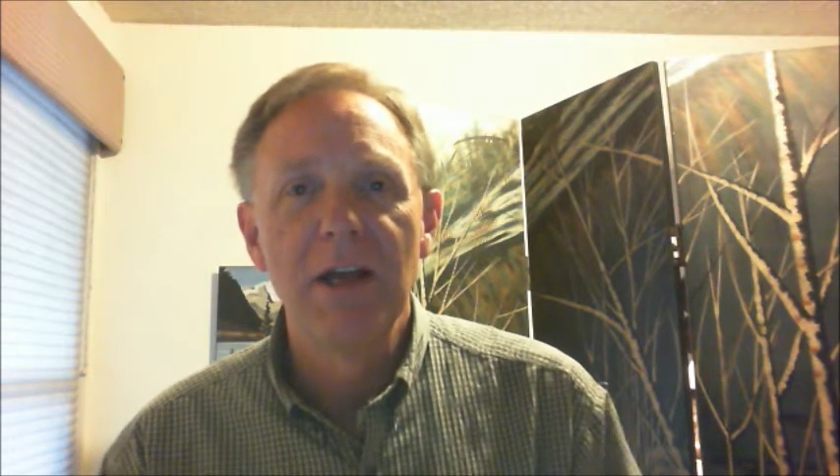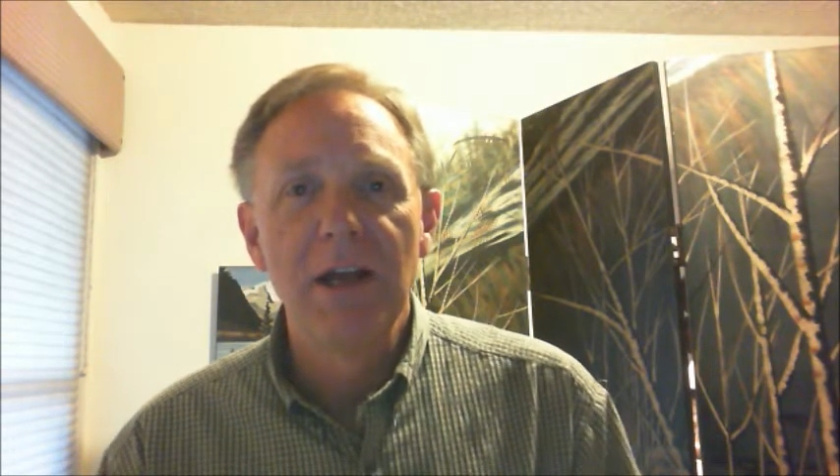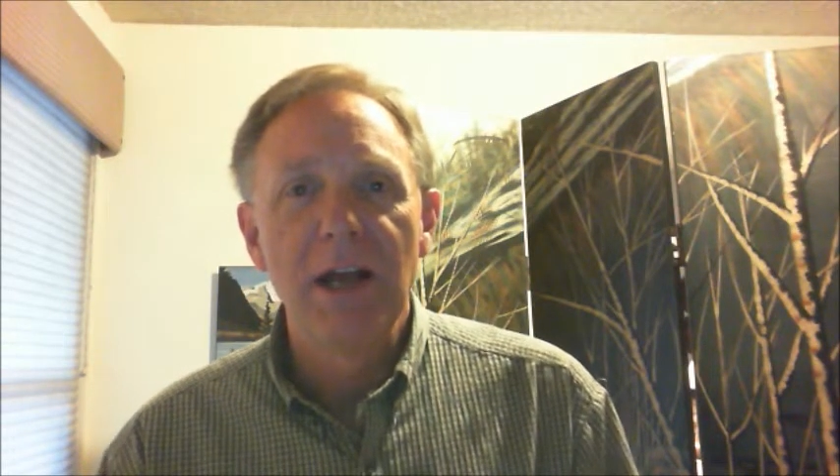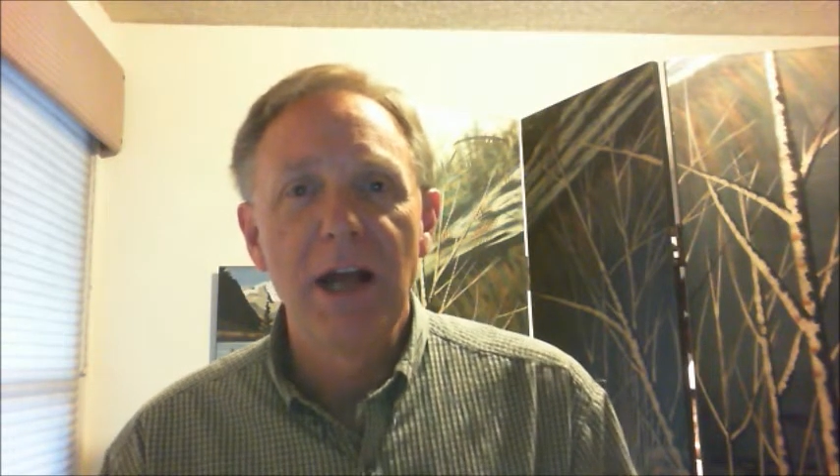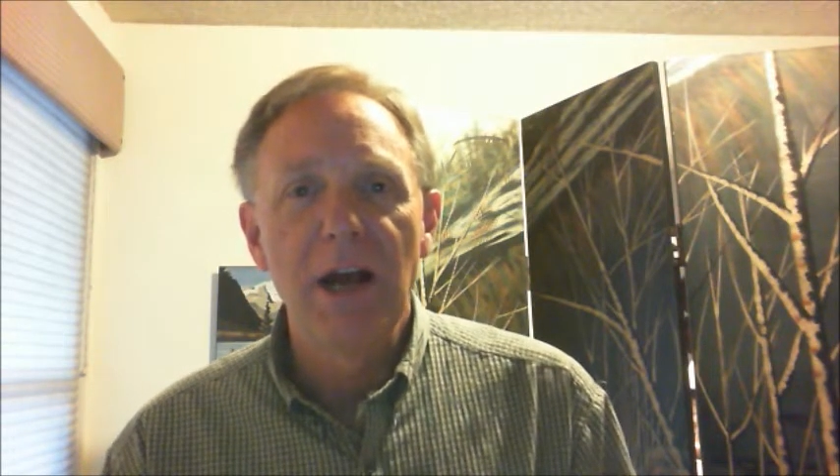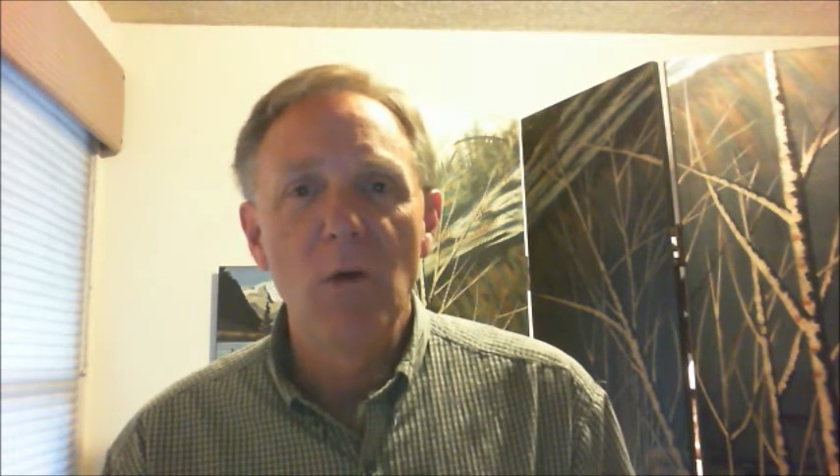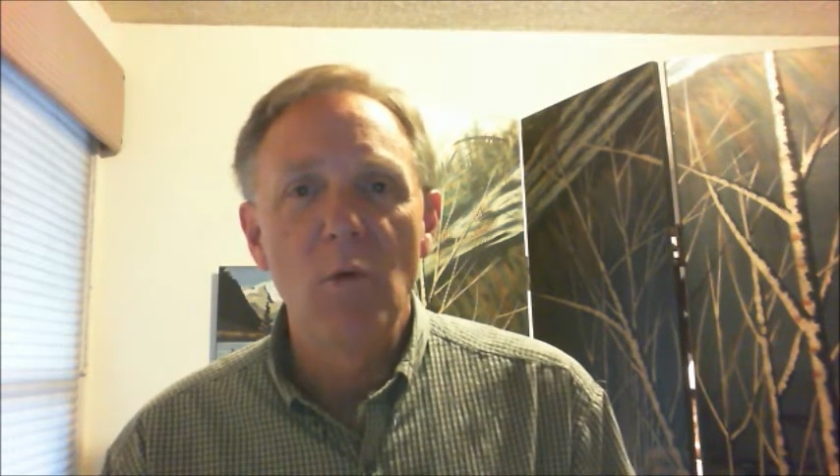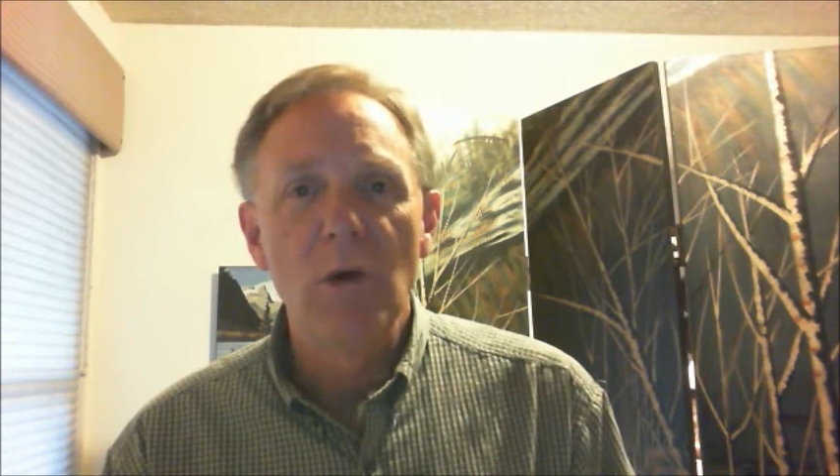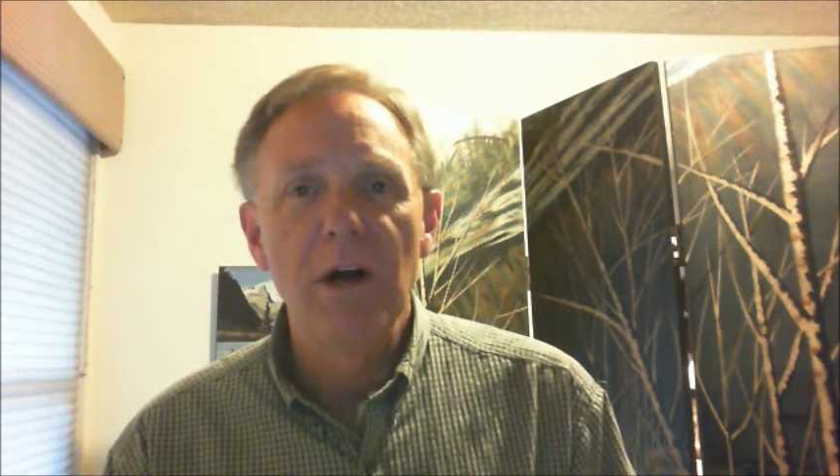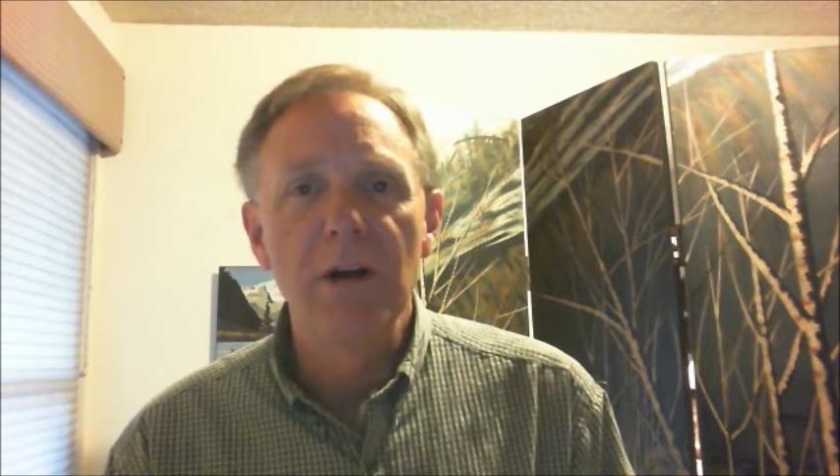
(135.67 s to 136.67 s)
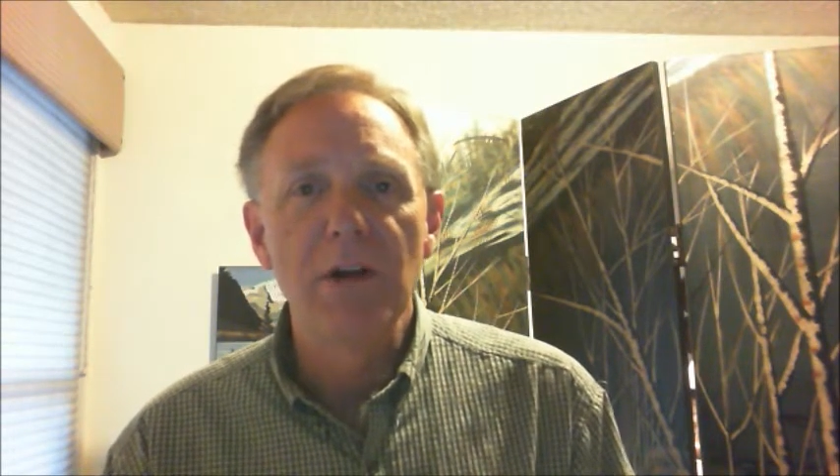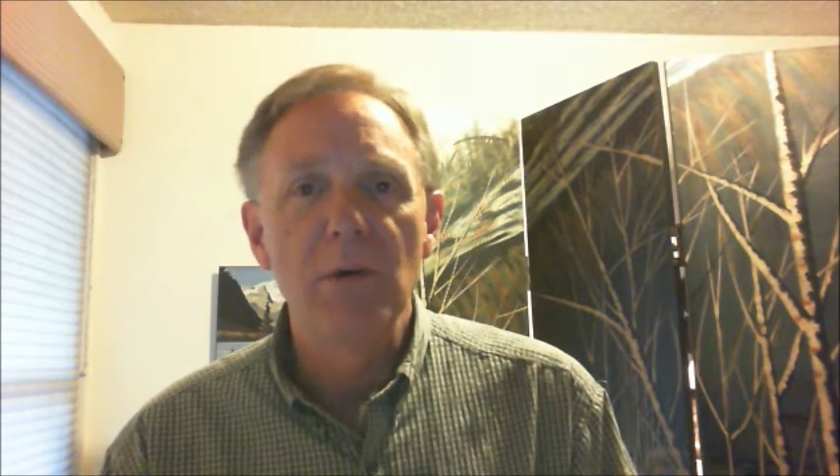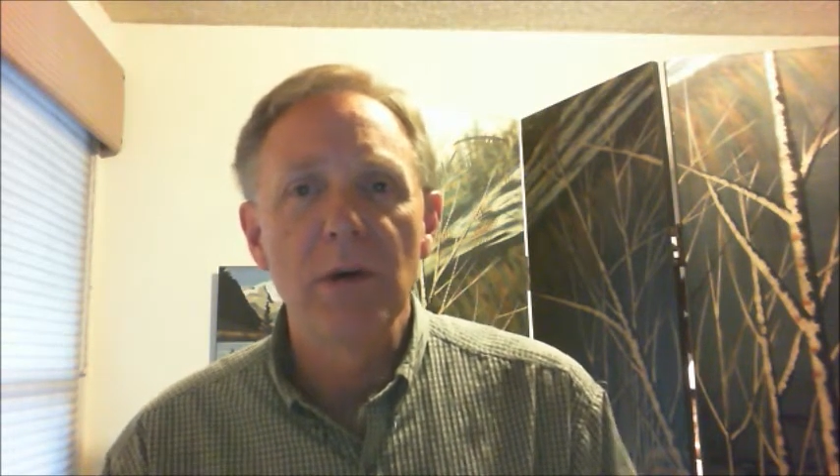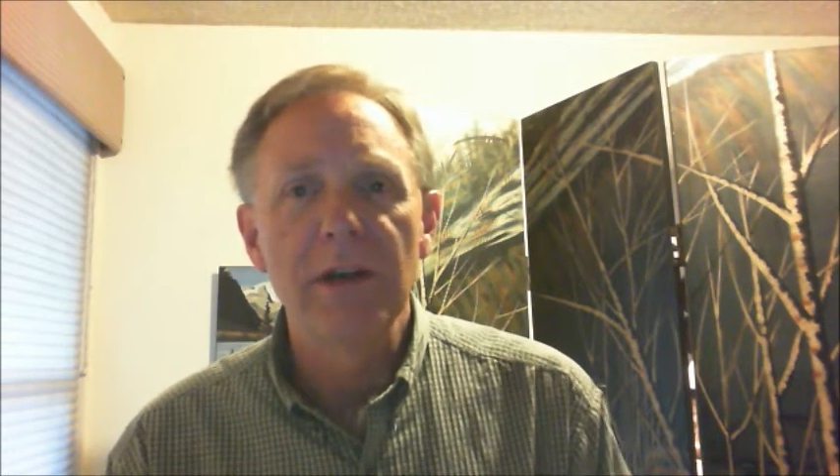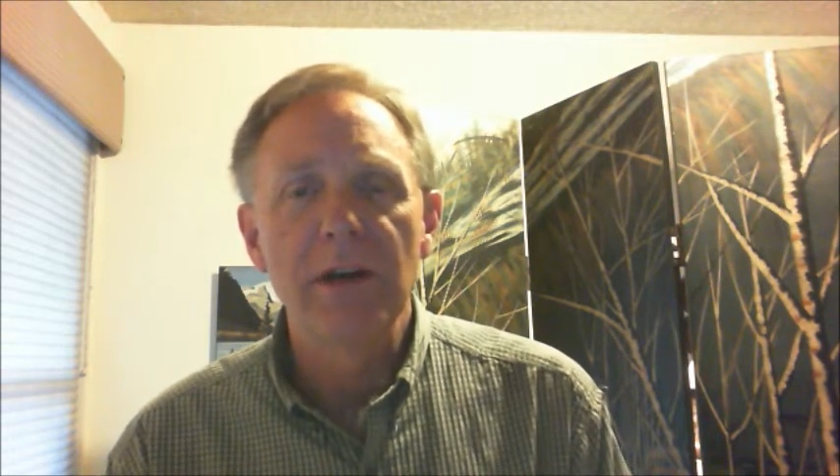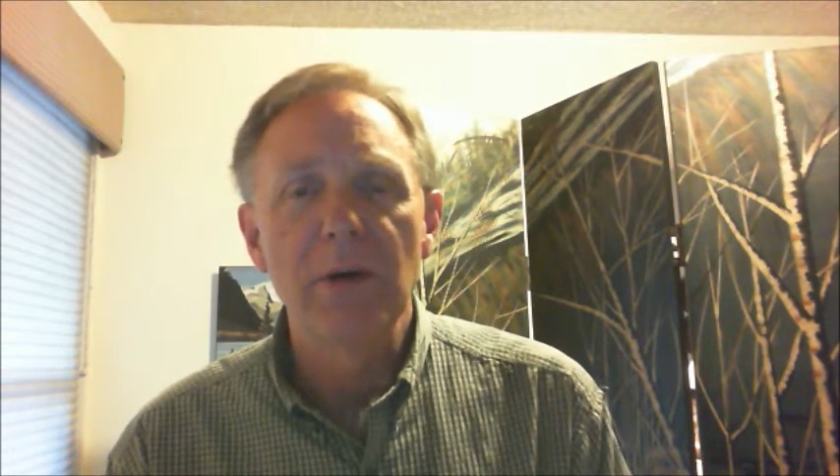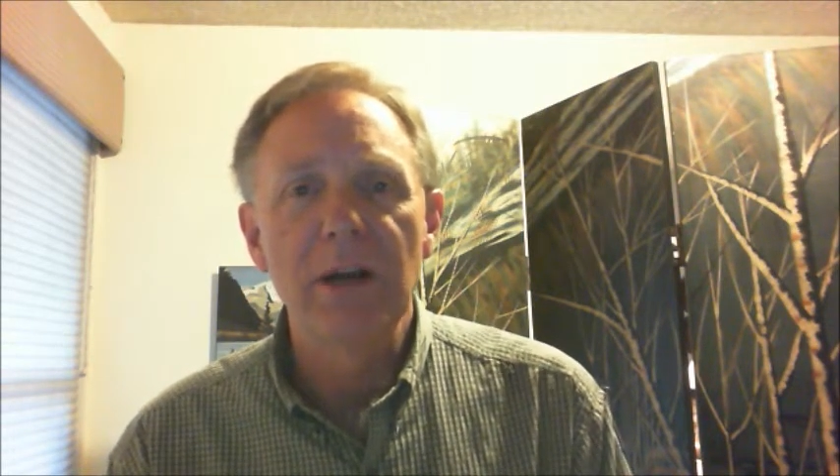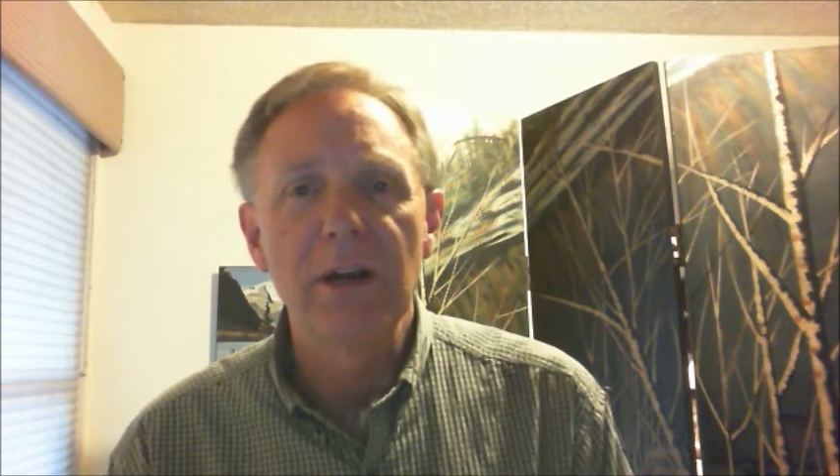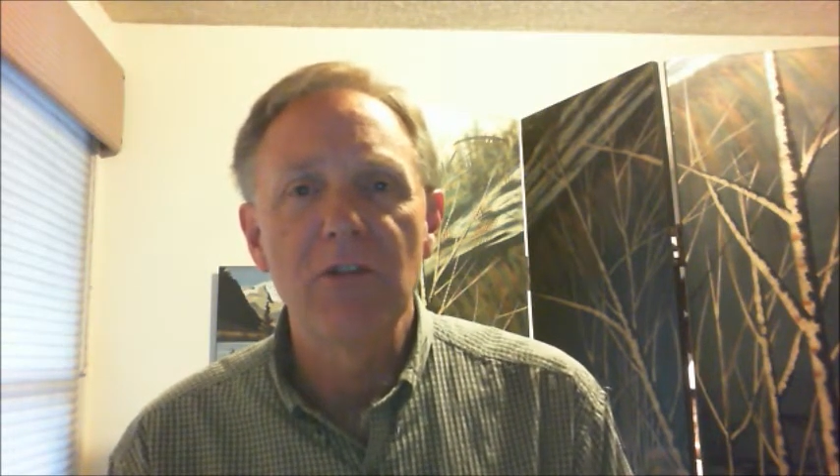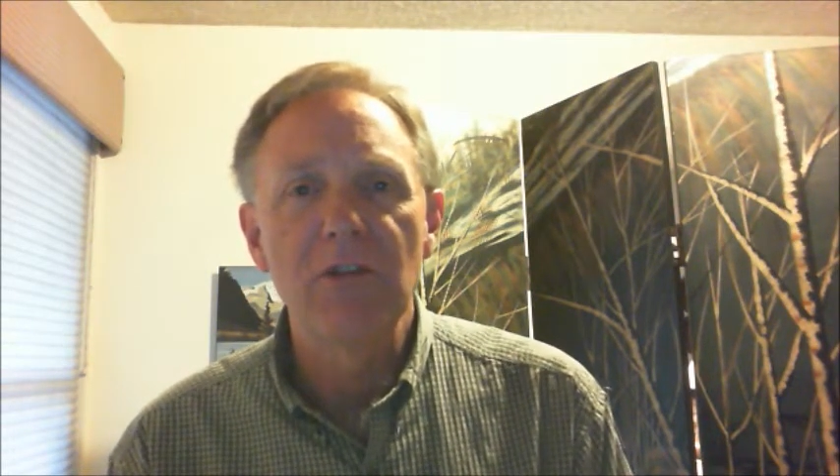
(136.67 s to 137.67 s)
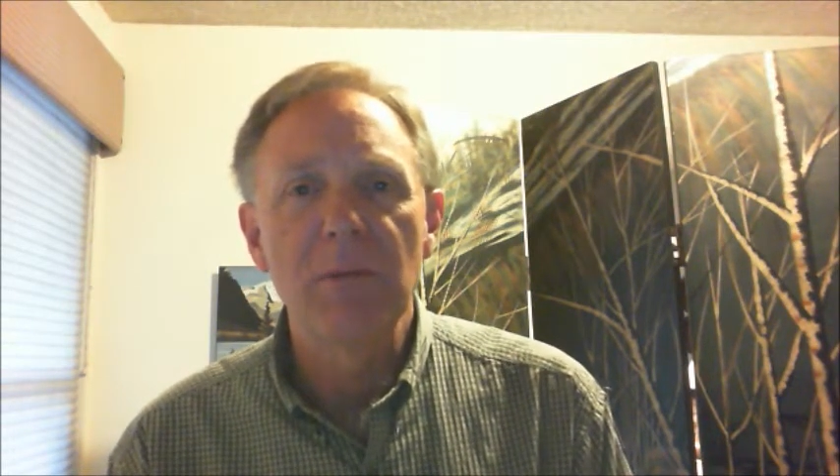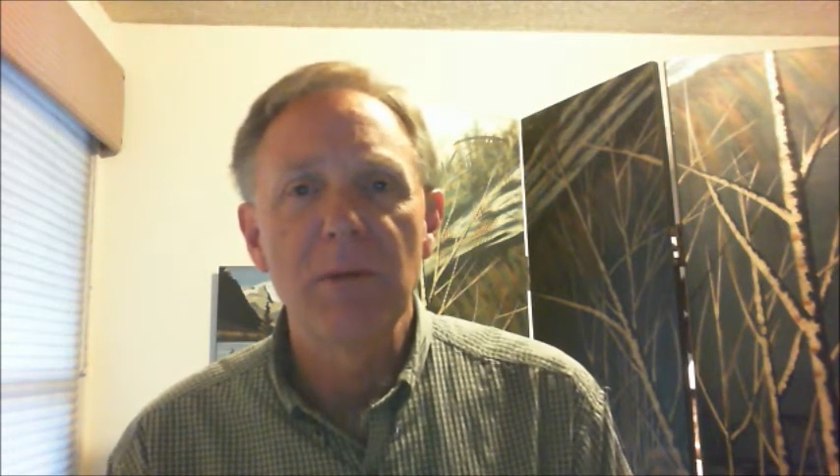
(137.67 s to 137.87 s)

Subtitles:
how well you are integrating some of